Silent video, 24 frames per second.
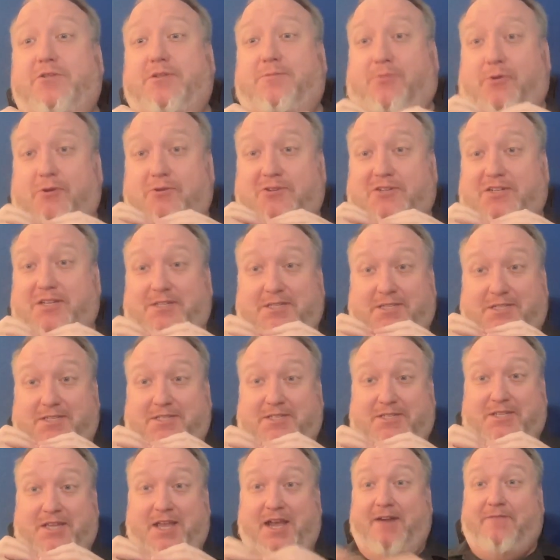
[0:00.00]
those
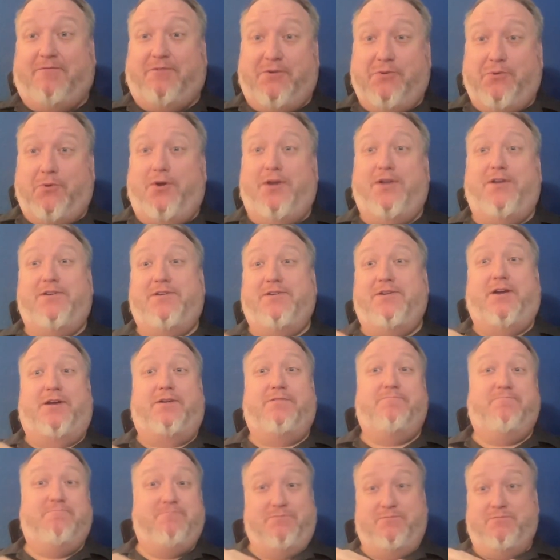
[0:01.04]
approaches to everyone
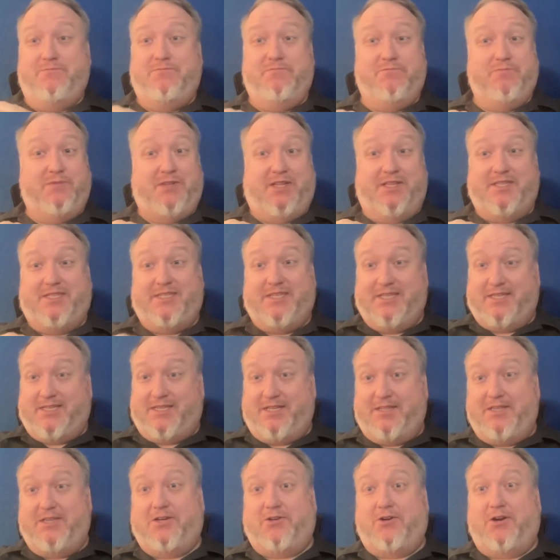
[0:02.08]

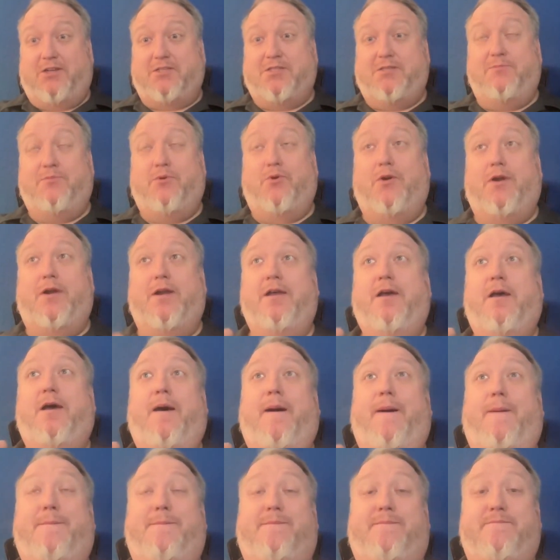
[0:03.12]
consistently across the board.
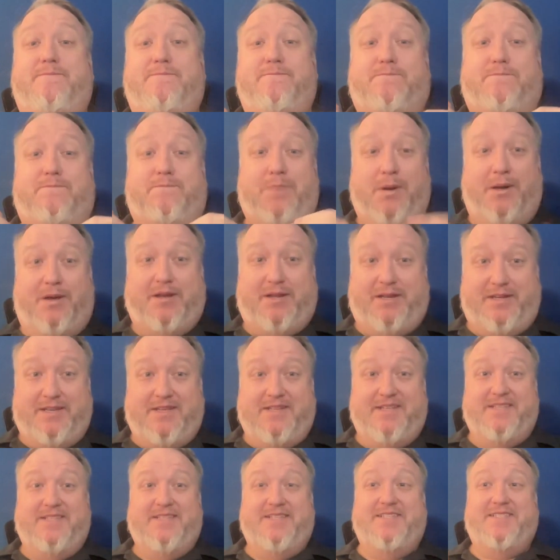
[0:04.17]
But
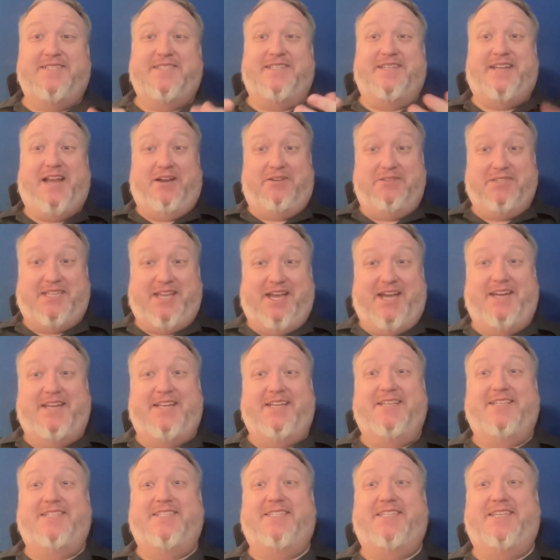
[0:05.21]
the downside
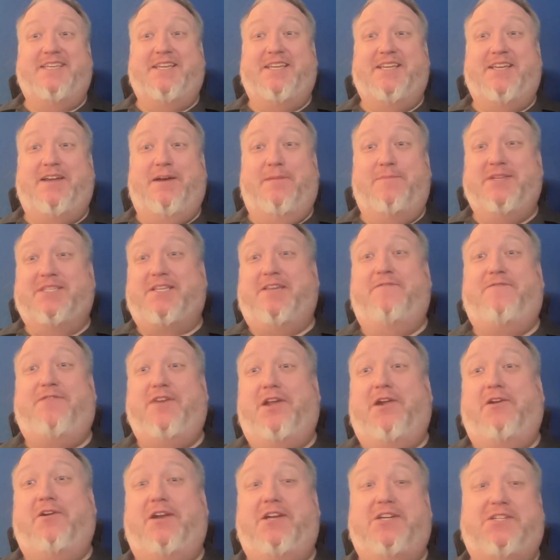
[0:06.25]
is a
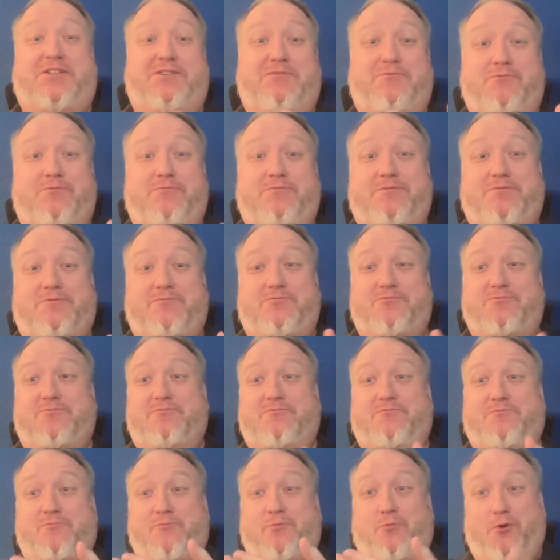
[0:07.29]
misconfiguration
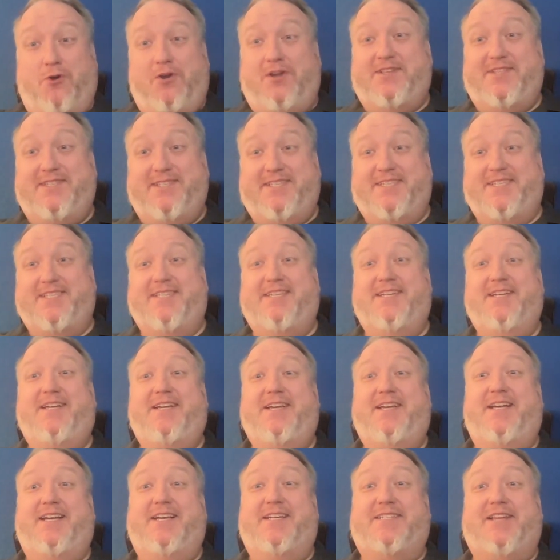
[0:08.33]
once
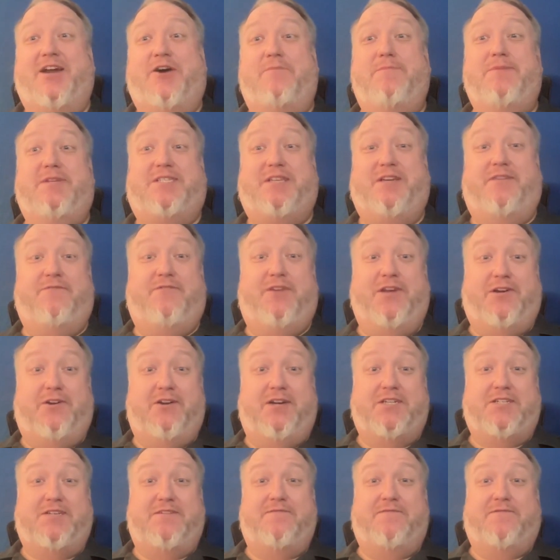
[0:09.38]
is now a
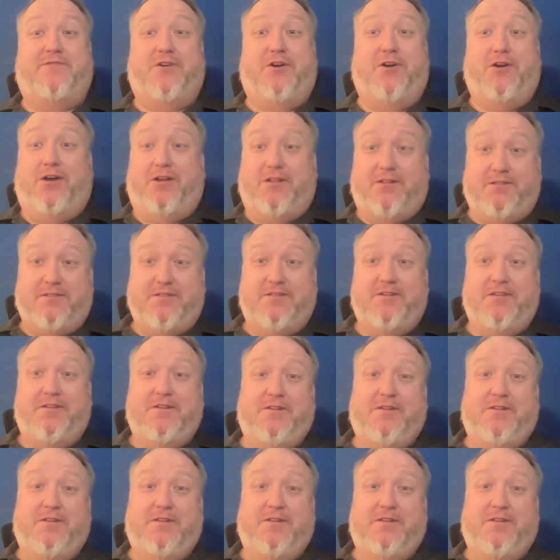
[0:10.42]
misconfiguration for all.